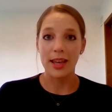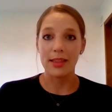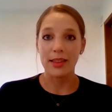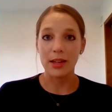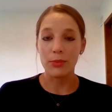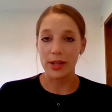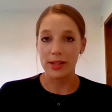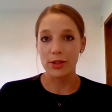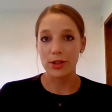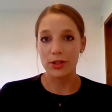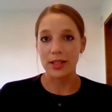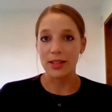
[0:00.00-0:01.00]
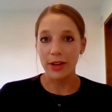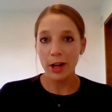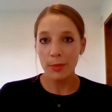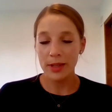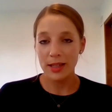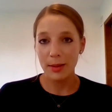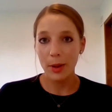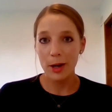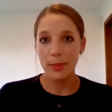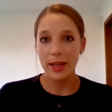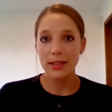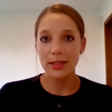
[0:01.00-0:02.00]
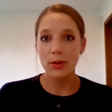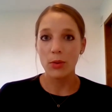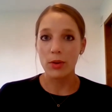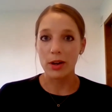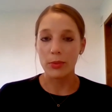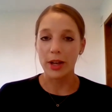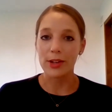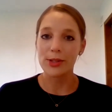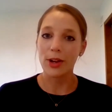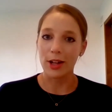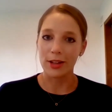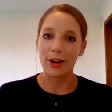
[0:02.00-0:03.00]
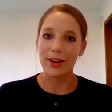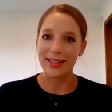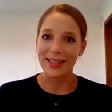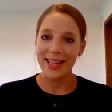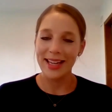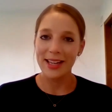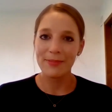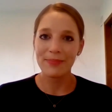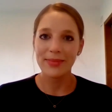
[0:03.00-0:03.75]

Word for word: in the research and development department, or we also call it R&D.